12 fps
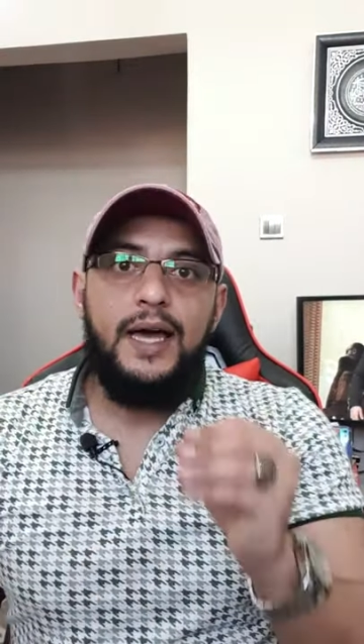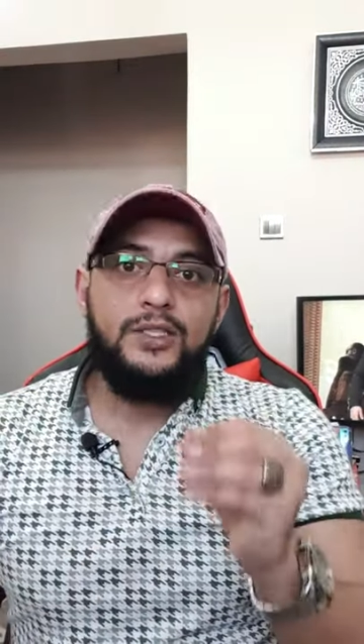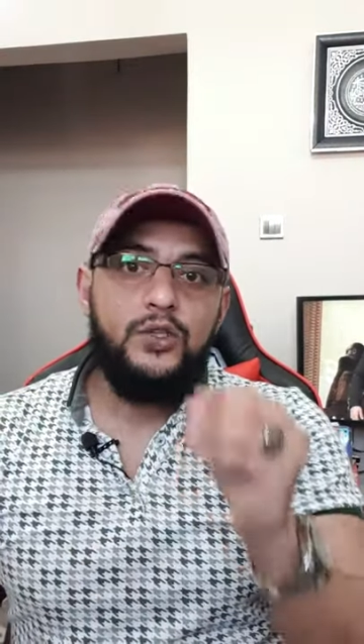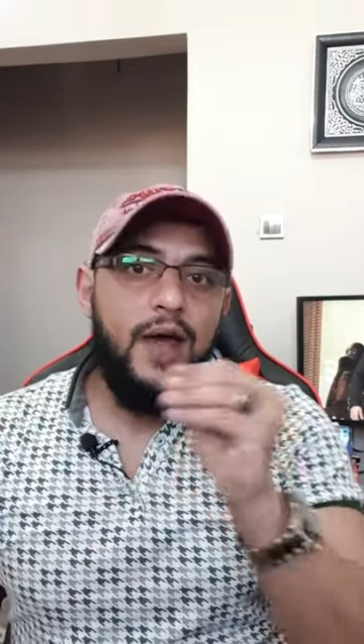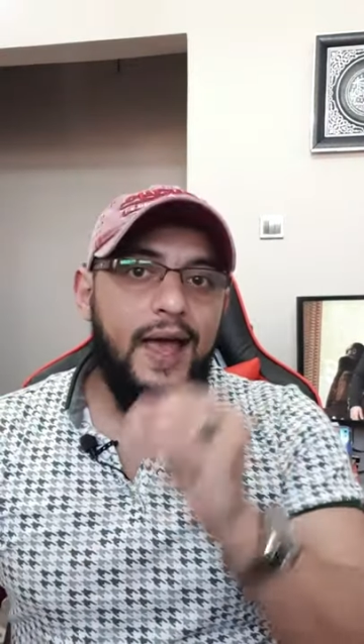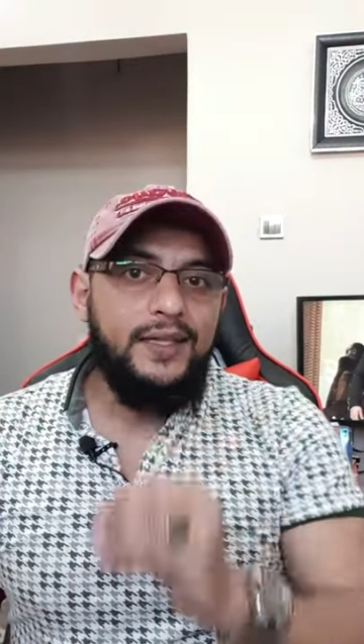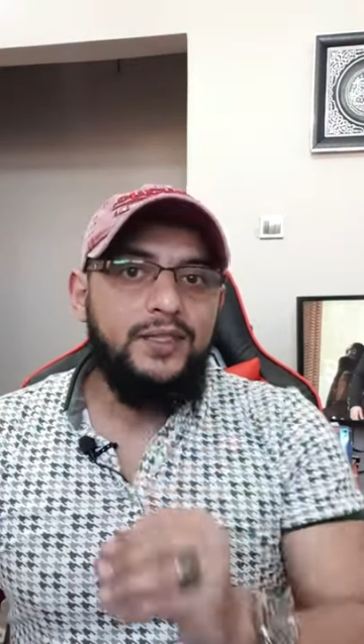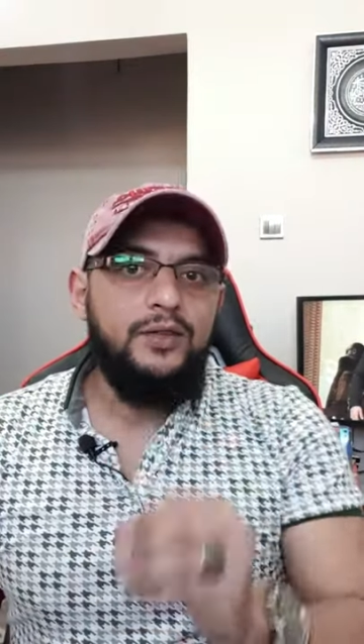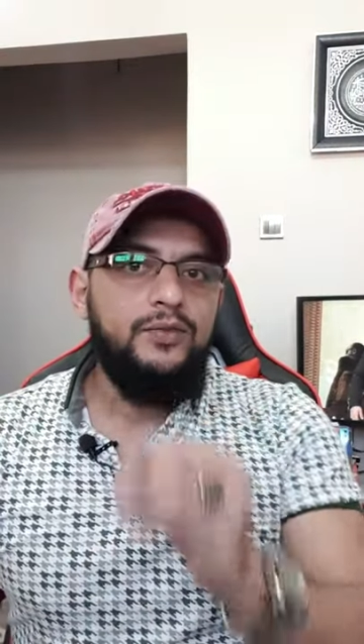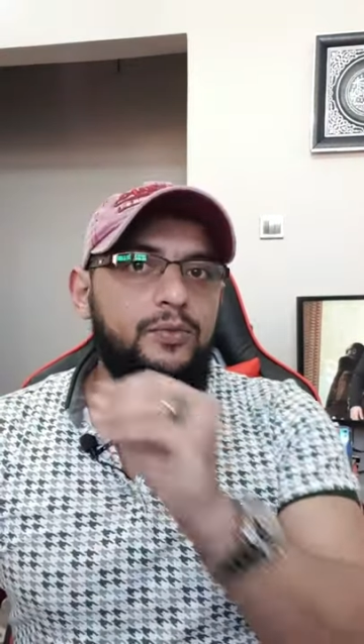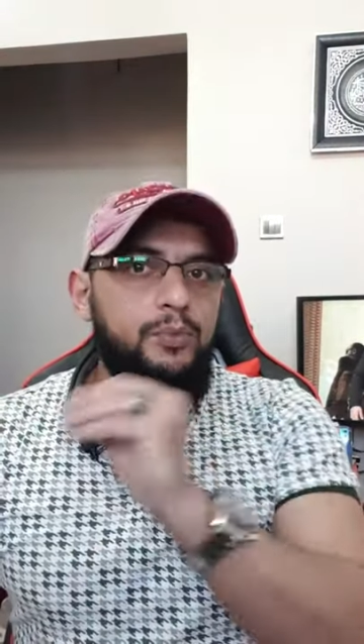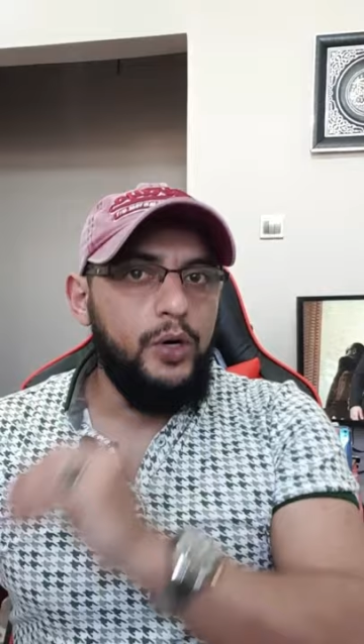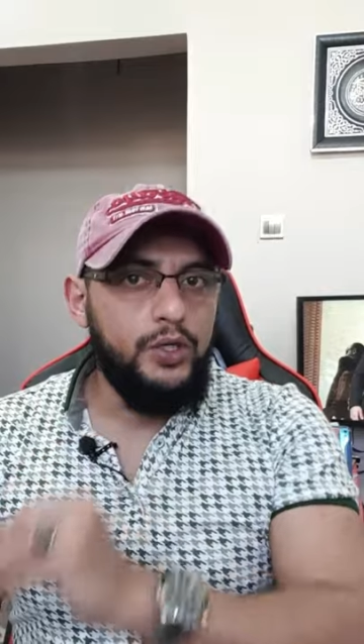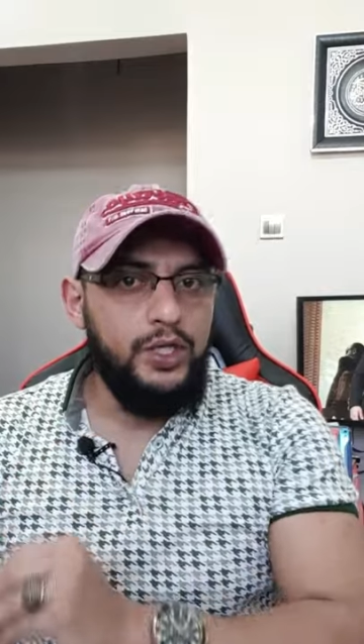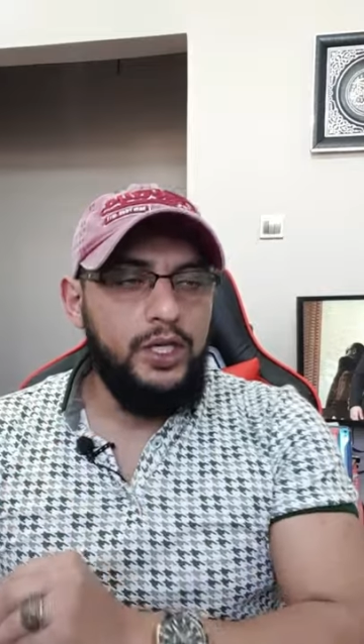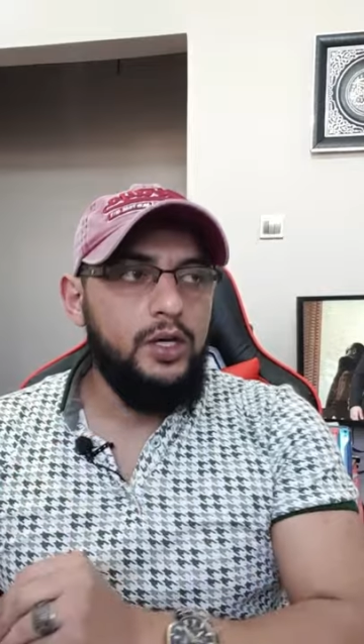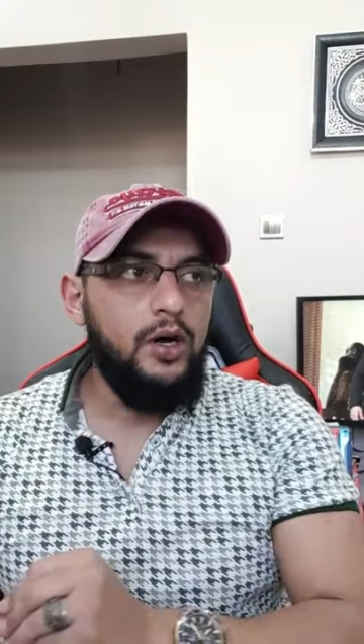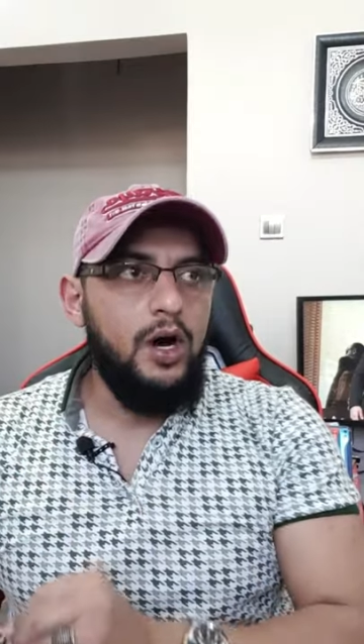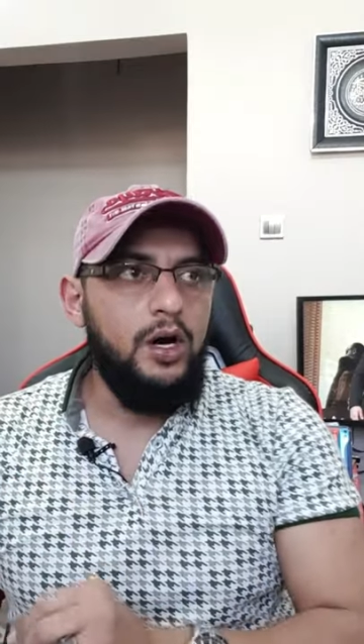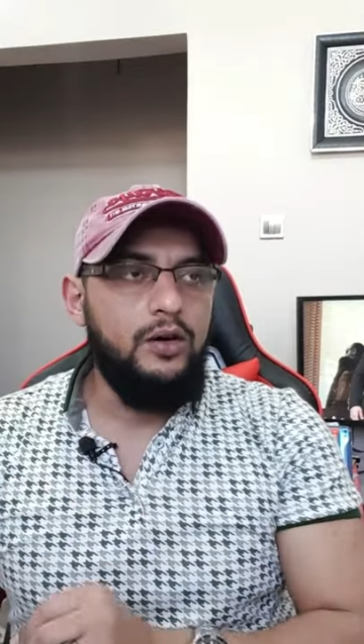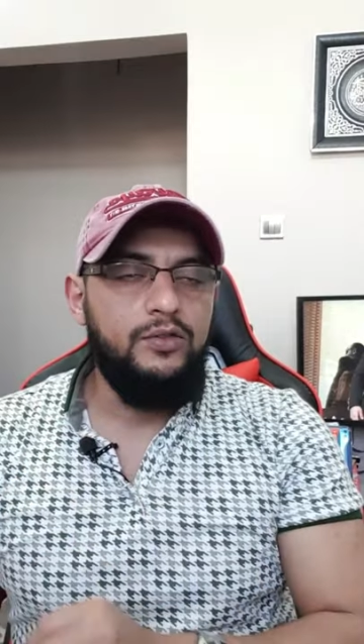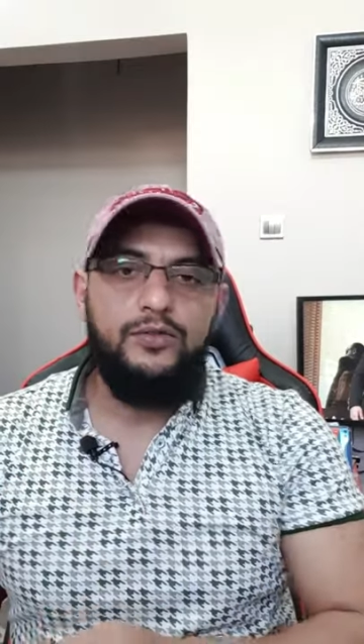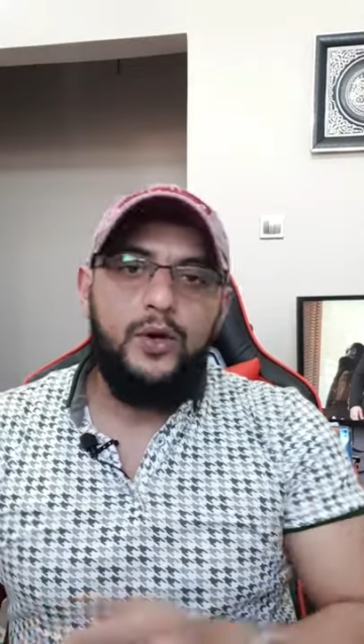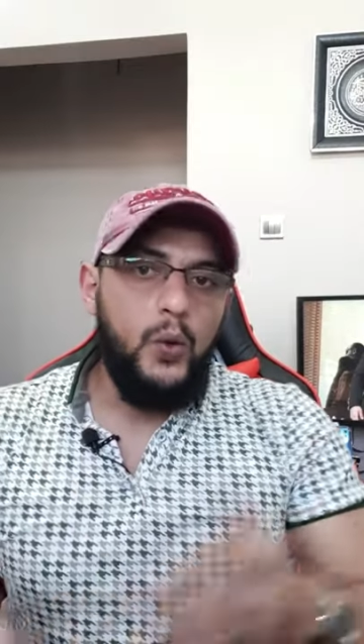attractive body
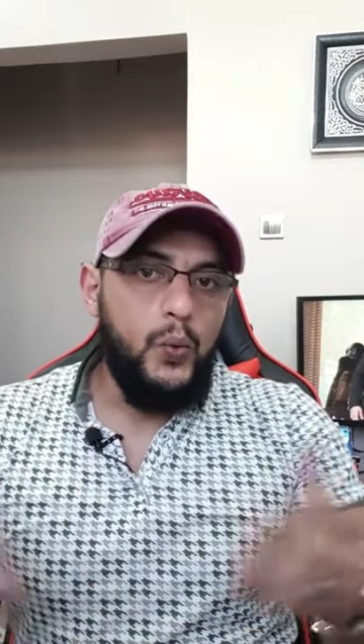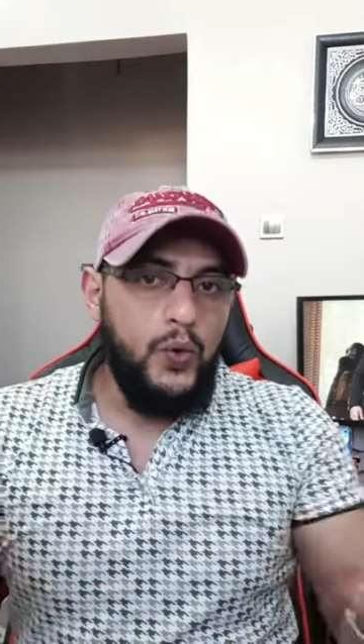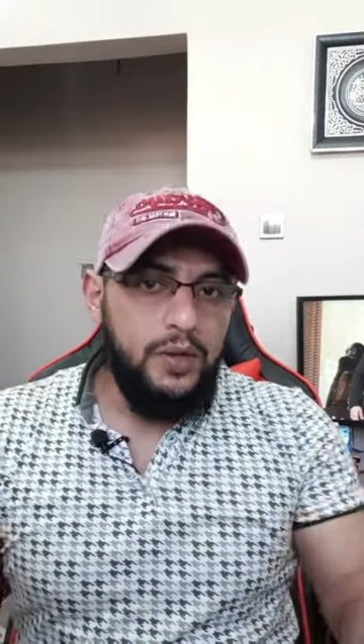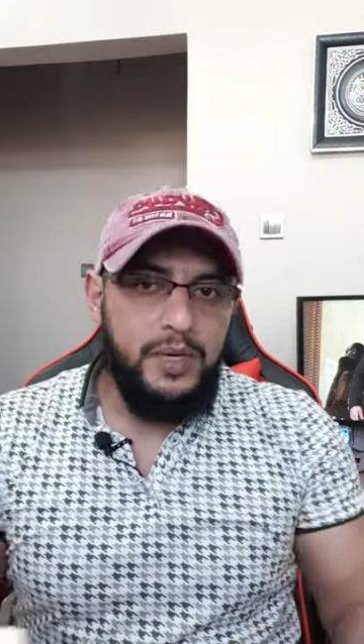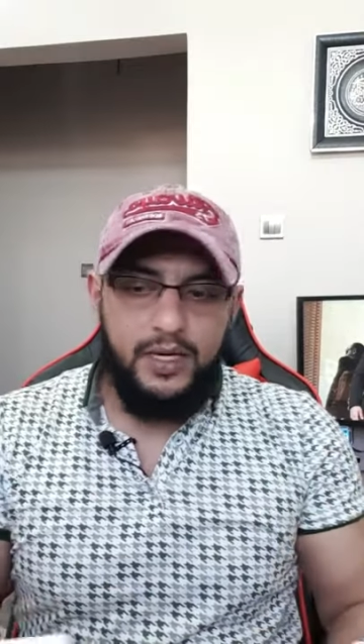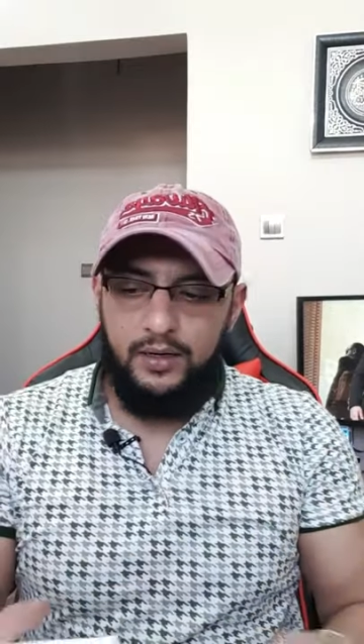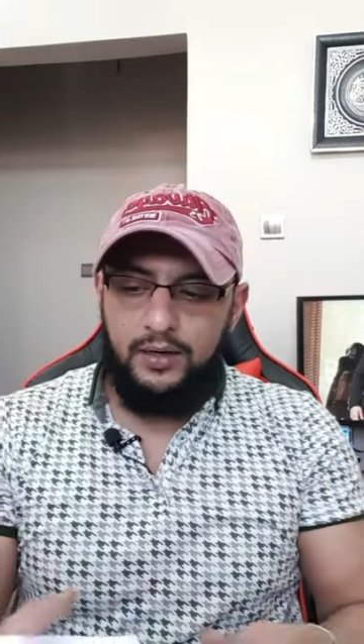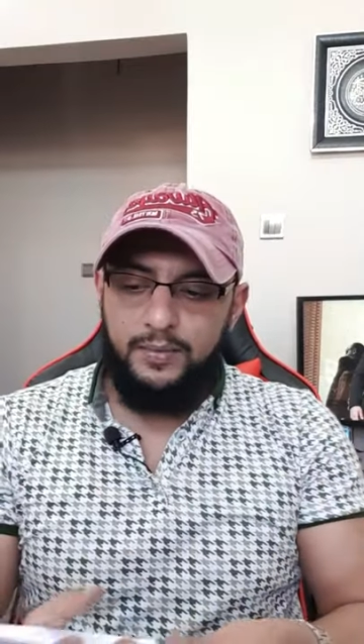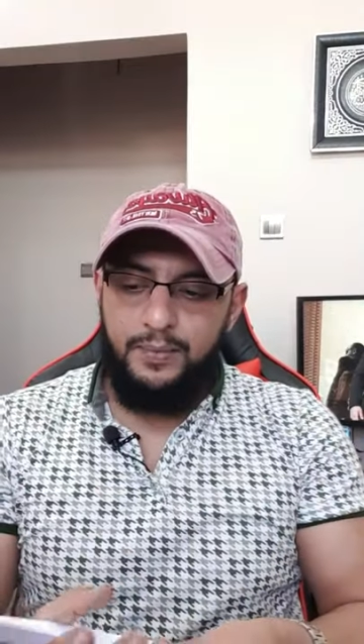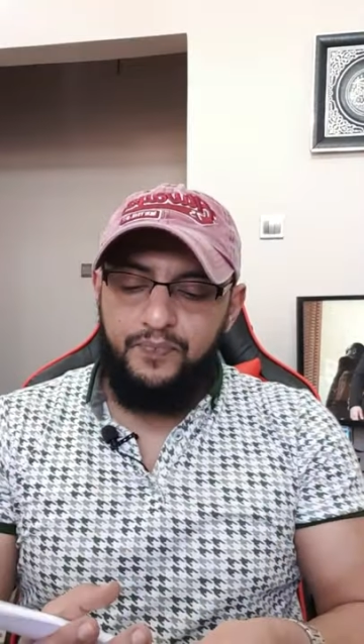of women.